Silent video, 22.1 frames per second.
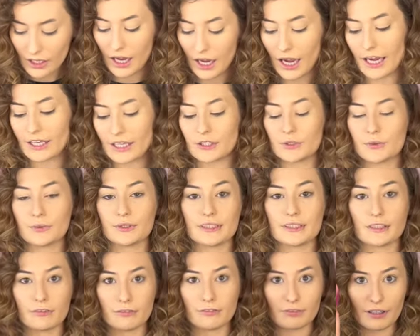I use
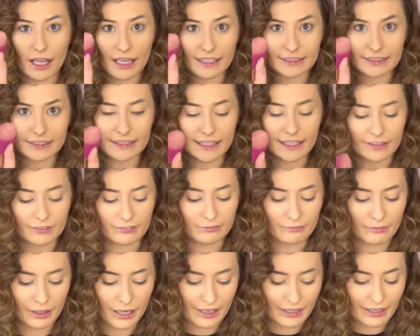the flat side of
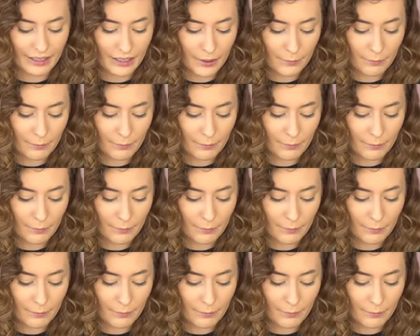my